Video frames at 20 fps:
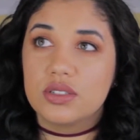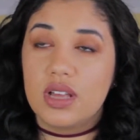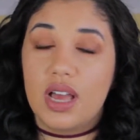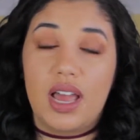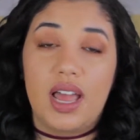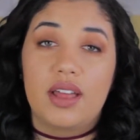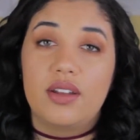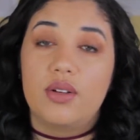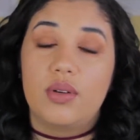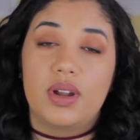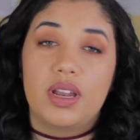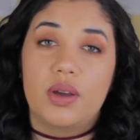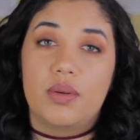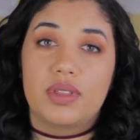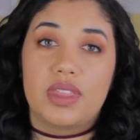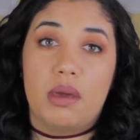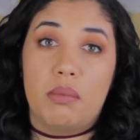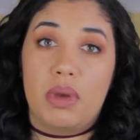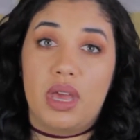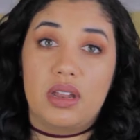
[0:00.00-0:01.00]
I had no idea
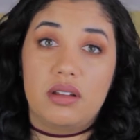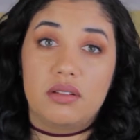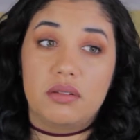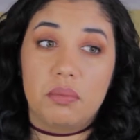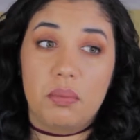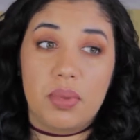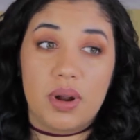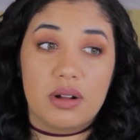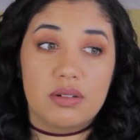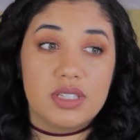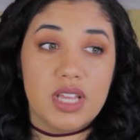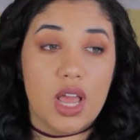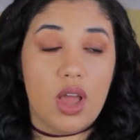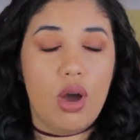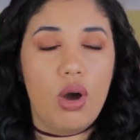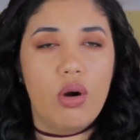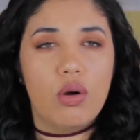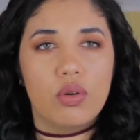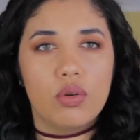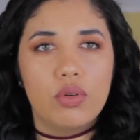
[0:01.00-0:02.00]
what that meant, but I was like,
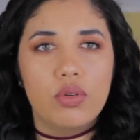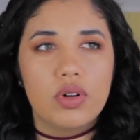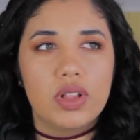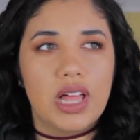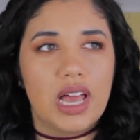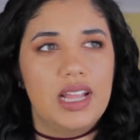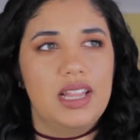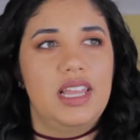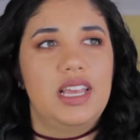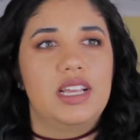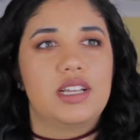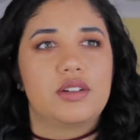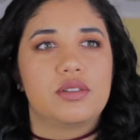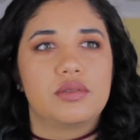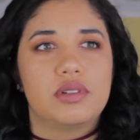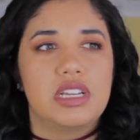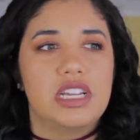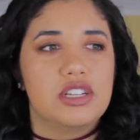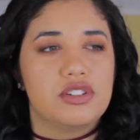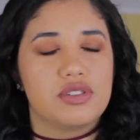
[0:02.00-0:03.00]
oh cool, I like
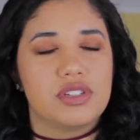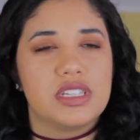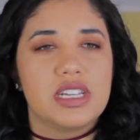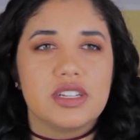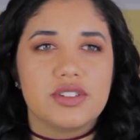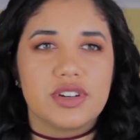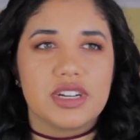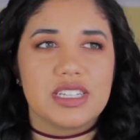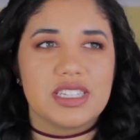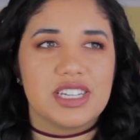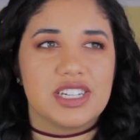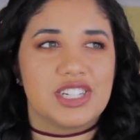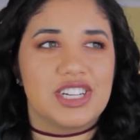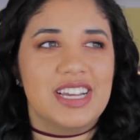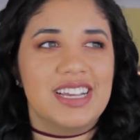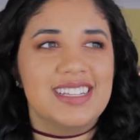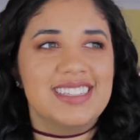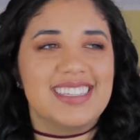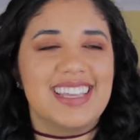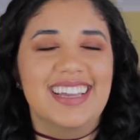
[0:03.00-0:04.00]
interesting
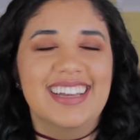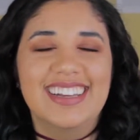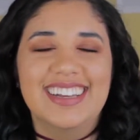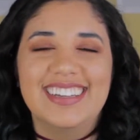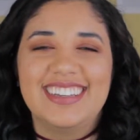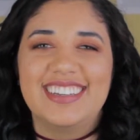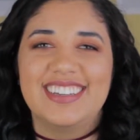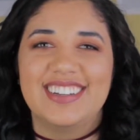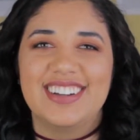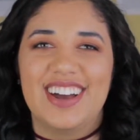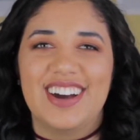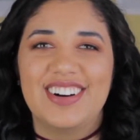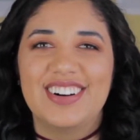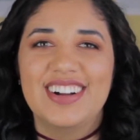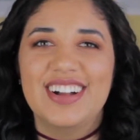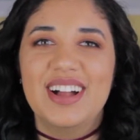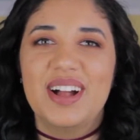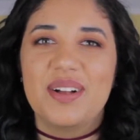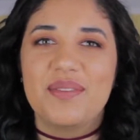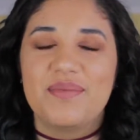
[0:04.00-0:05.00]
transitions, you know,
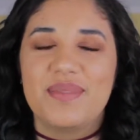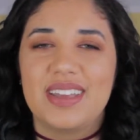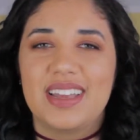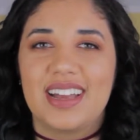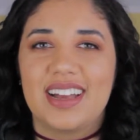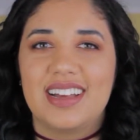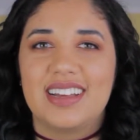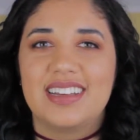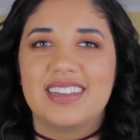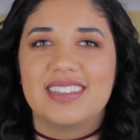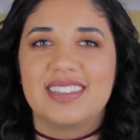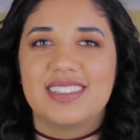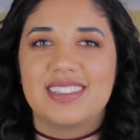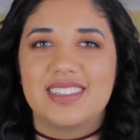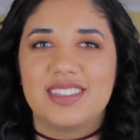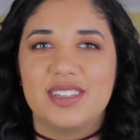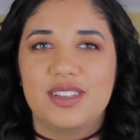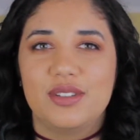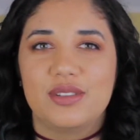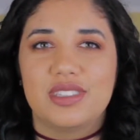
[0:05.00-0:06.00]

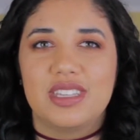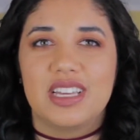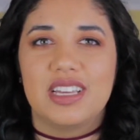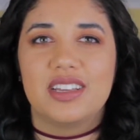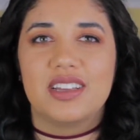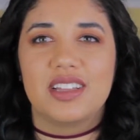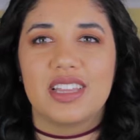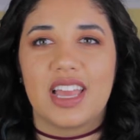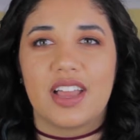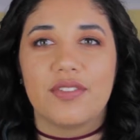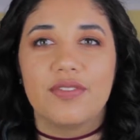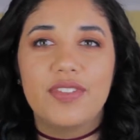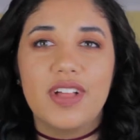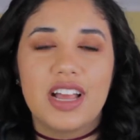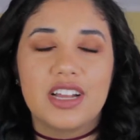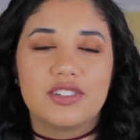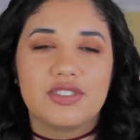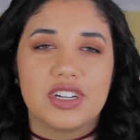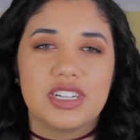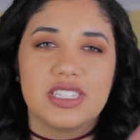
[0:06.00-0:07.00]
because using like a
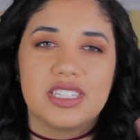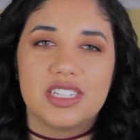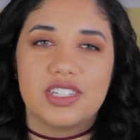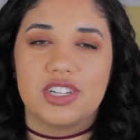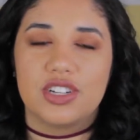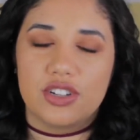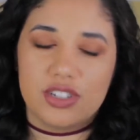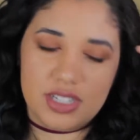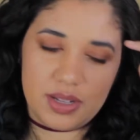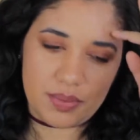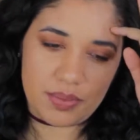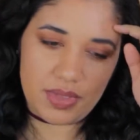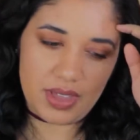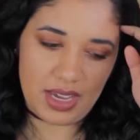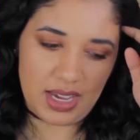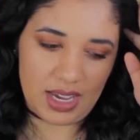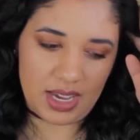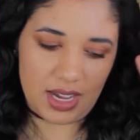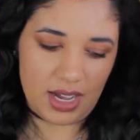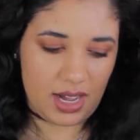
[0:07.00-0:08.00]
flash transition or
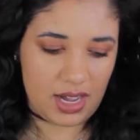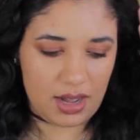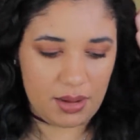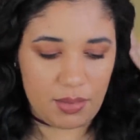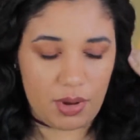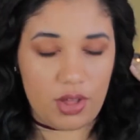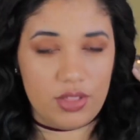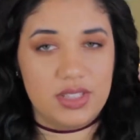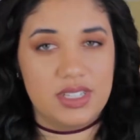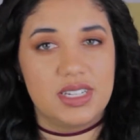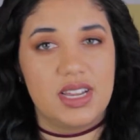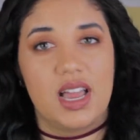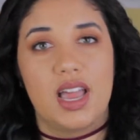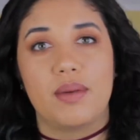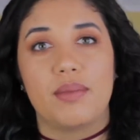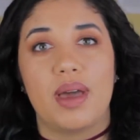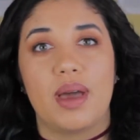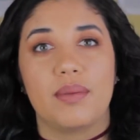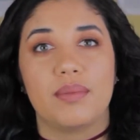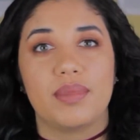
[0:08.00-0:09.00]
something all the
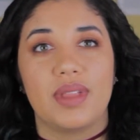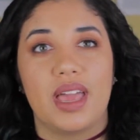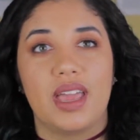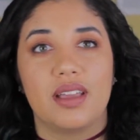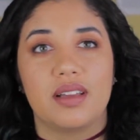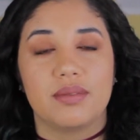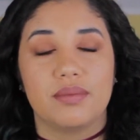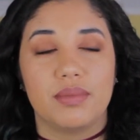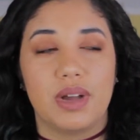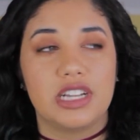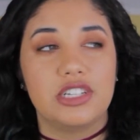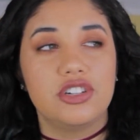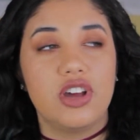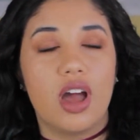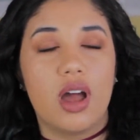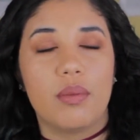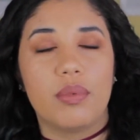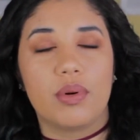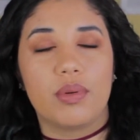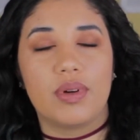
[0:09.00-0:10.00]
time at like my
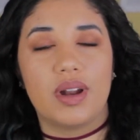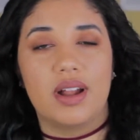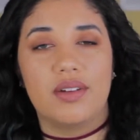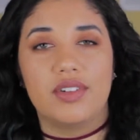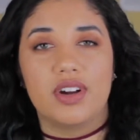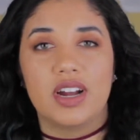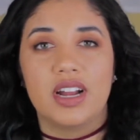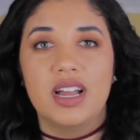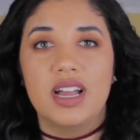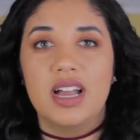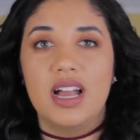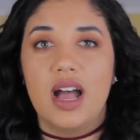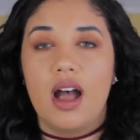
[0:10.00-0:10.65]
job or whatever